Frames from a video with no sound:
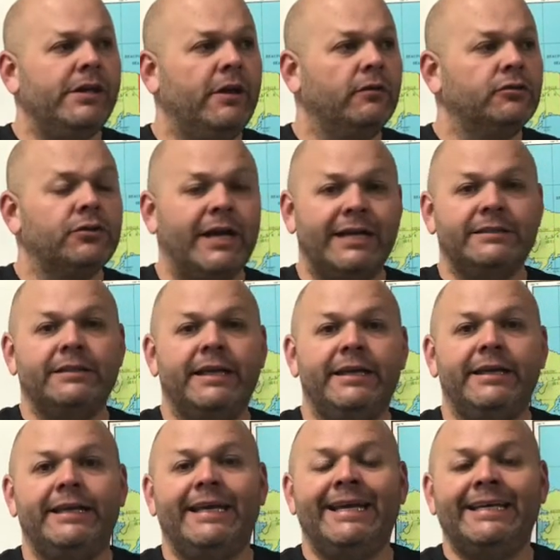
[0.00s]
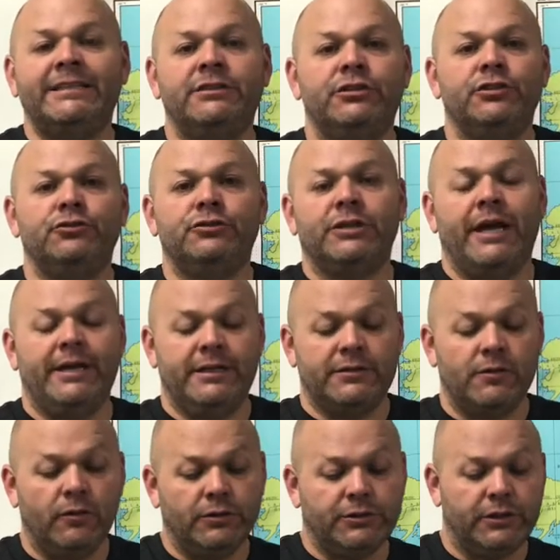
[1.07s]
translated into Chinese
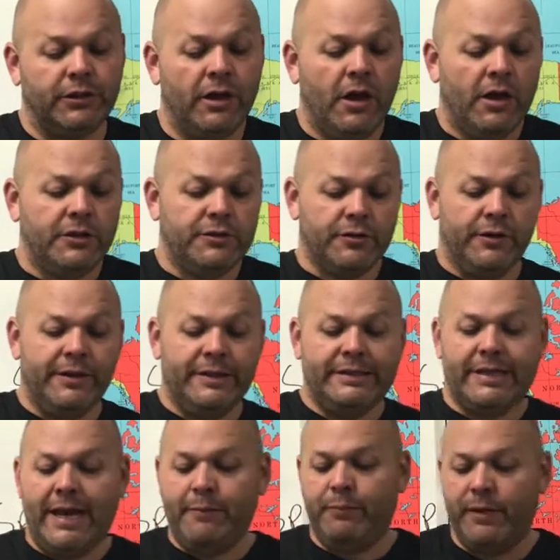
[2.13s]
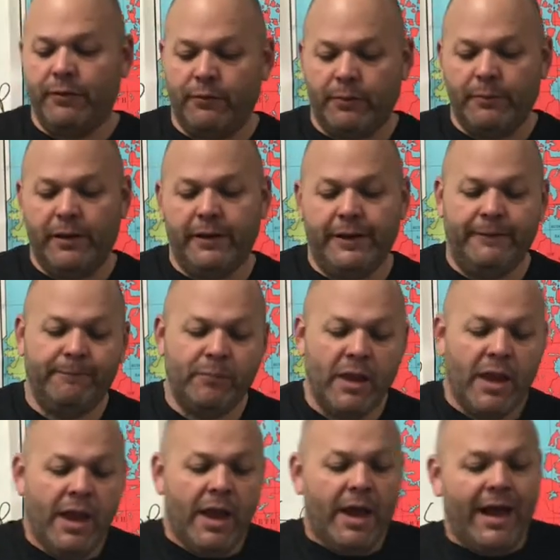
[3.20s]
culture during the Taiping Rebellion.
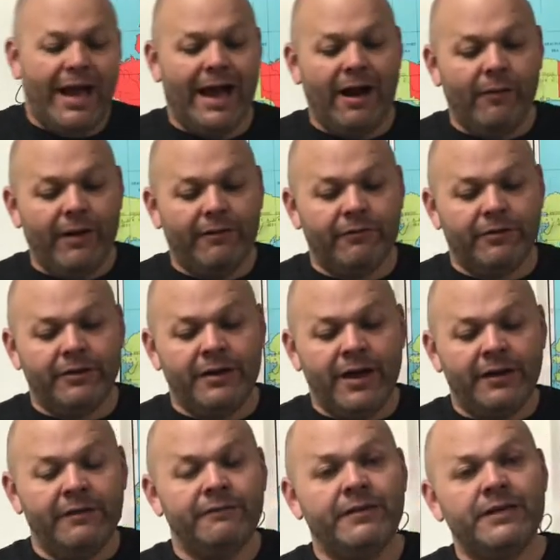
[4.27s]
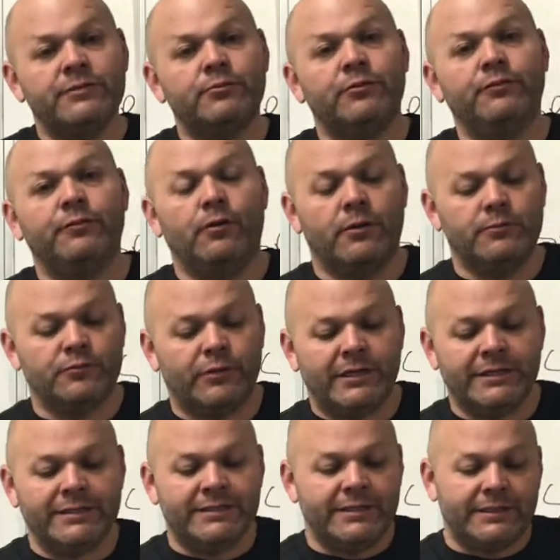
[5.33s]
However, none of these reforms were
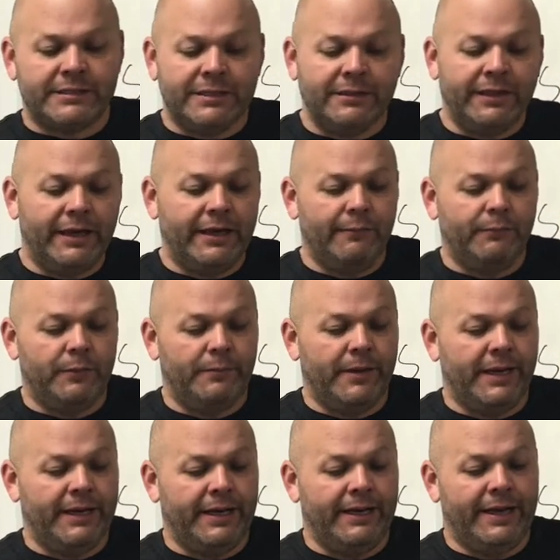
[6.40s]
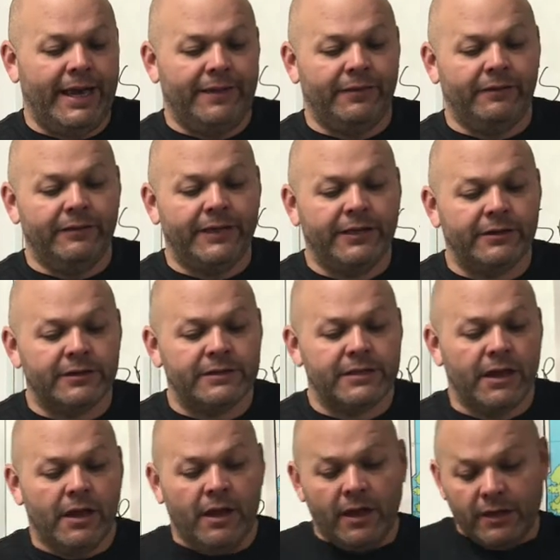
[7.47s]
consistently implemented, and the leaders
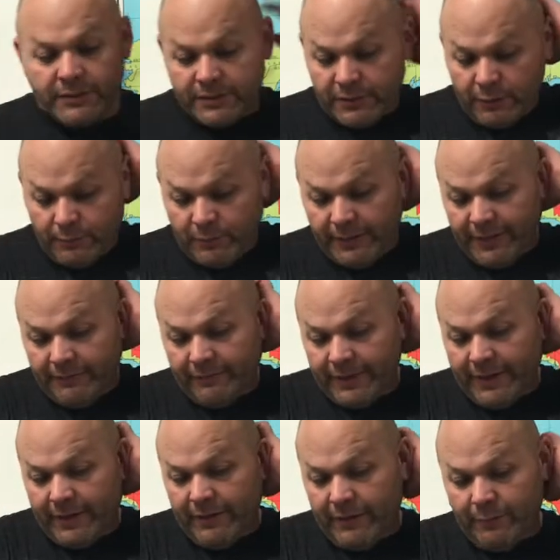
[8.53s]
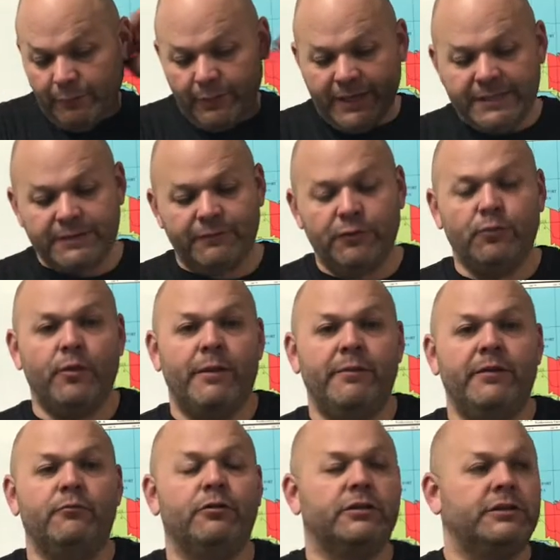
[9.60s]
still believed that the place of the
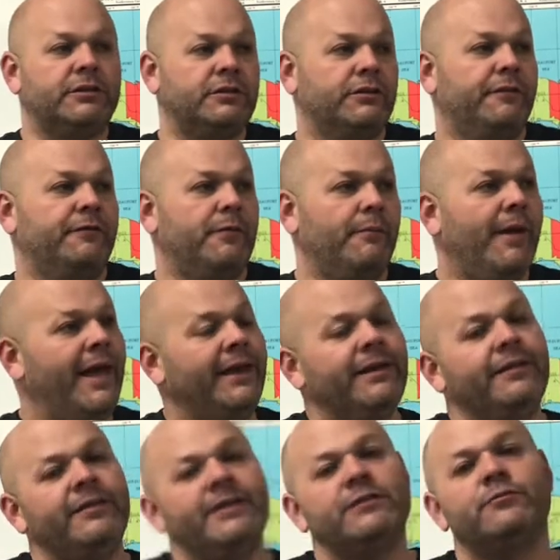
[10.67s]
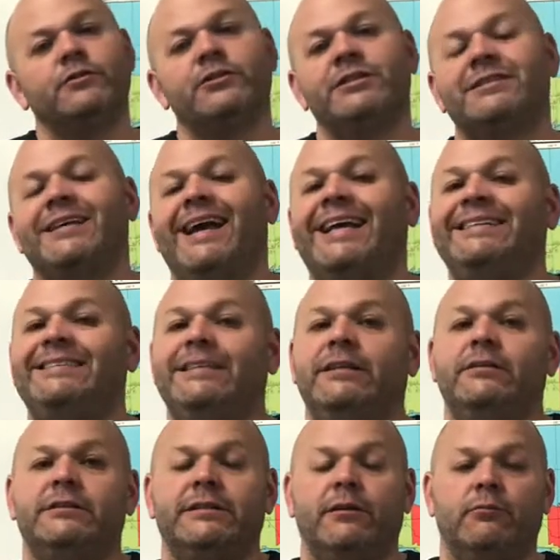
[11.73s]
women were to serve the men. These were just
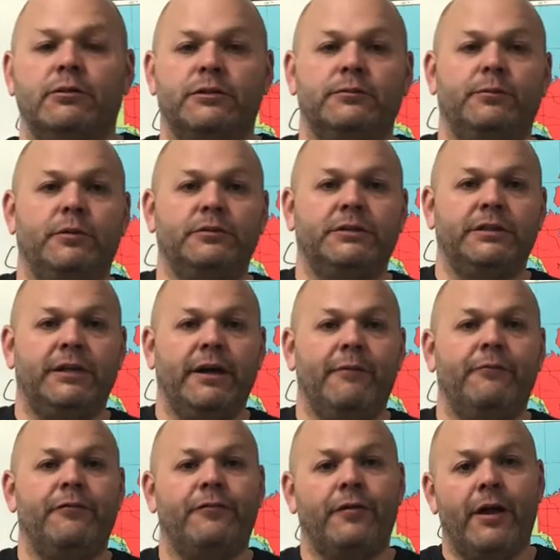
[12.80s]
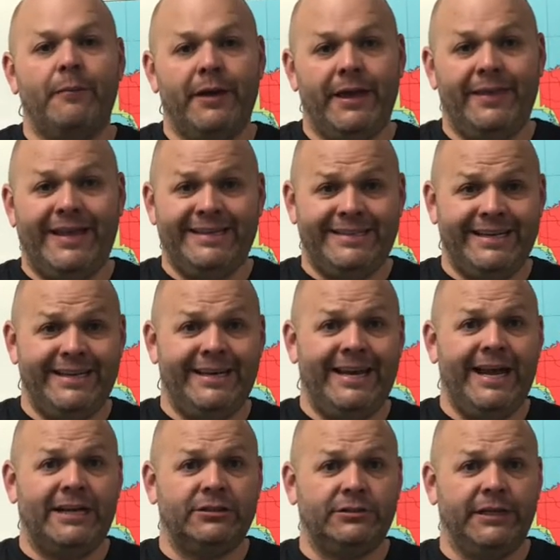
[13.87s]
ideals that were supposed to come from it that didn't
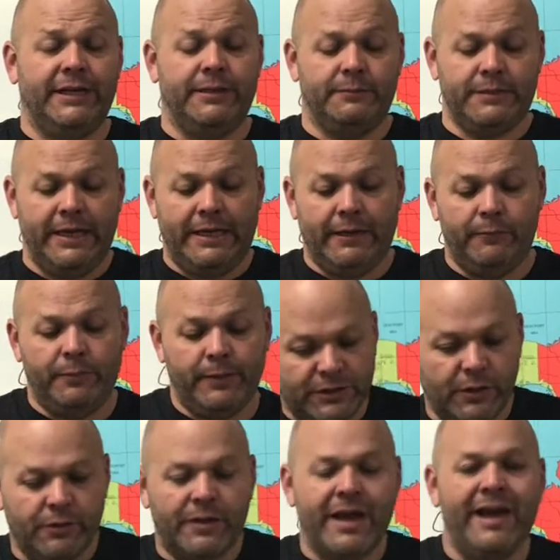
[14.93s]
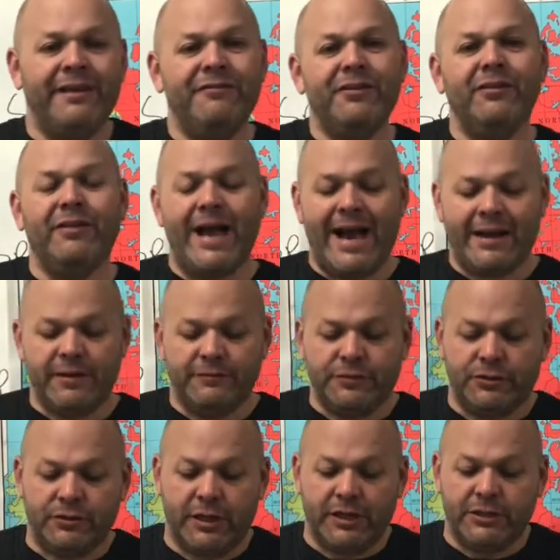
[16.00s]
actually end up taking place. So kind of the lack of
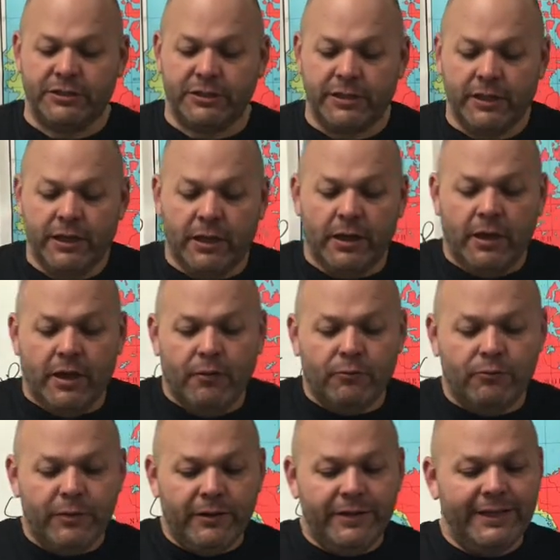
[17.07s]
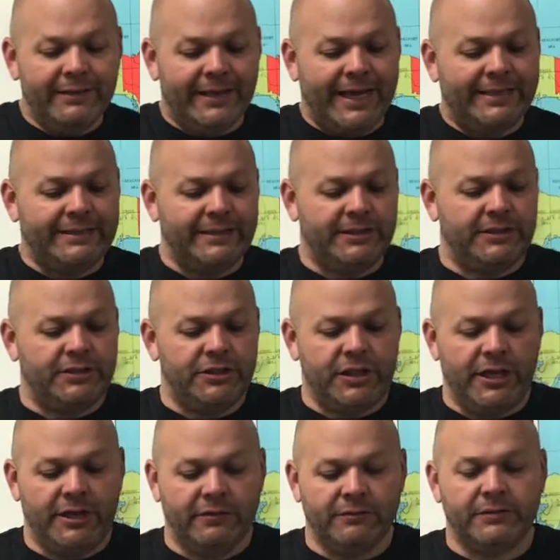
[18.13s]
structure really led to the
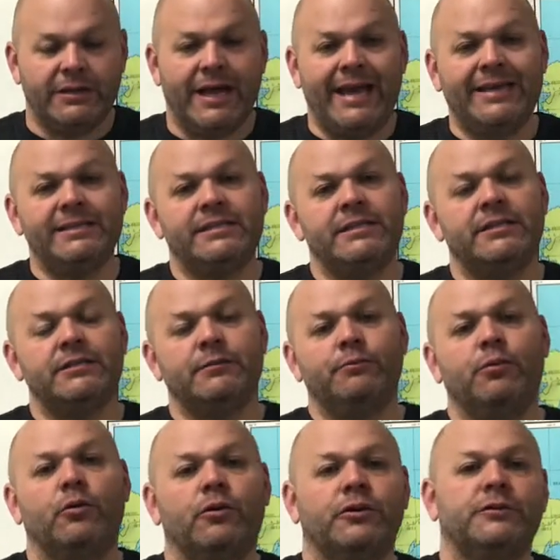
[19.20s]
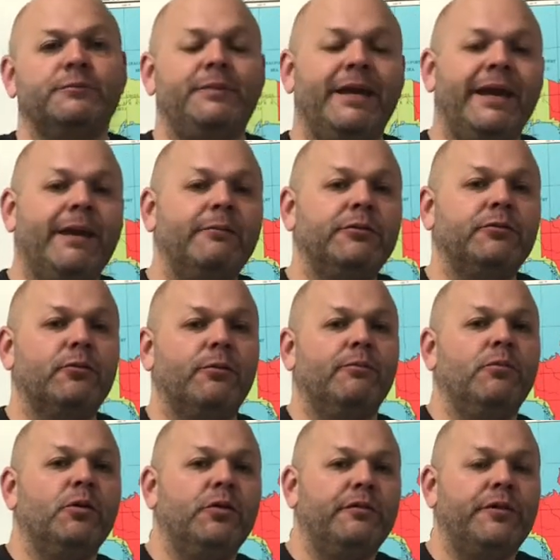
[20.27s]
Qing dynasty supporters being able to
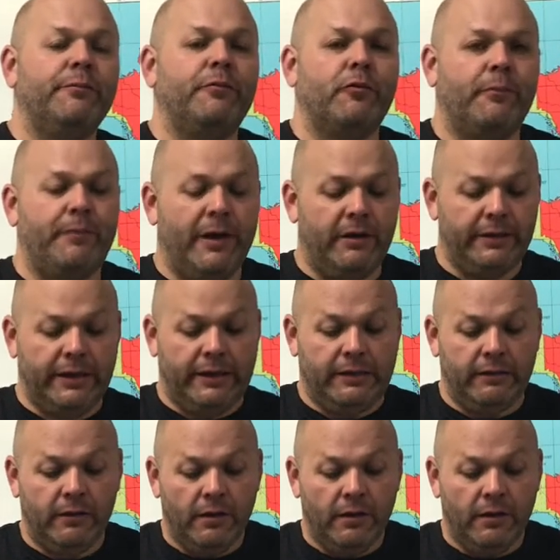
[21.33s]
remove the rebellion.